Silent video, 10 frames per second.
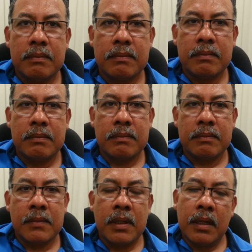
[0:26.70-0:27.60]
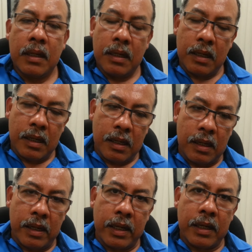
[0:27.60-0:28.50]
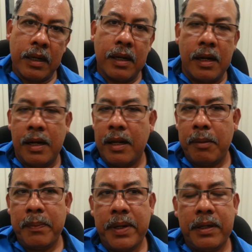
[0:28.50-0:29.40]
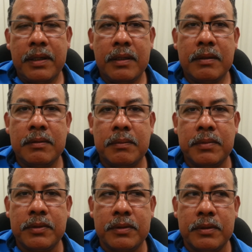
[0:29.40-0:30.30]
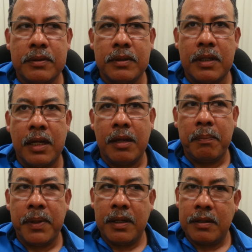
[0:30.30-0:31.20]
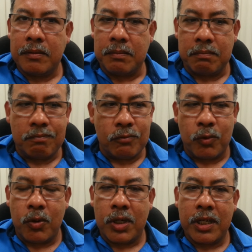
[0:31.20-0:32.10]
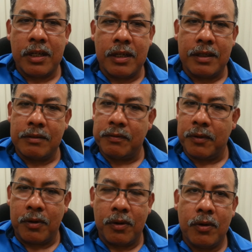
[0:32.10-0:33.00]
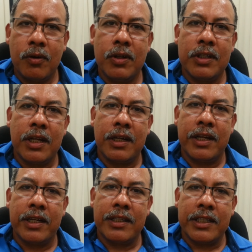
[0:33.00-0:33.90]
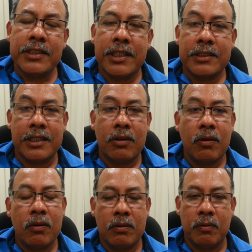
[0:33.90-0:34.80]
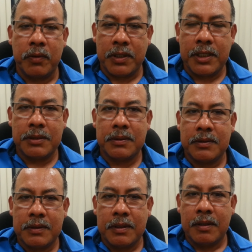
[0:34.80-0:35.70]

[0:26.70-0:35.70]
neck and back going? I'm getting a lot better do I've been working for a long, long time, like 10 years ago, with this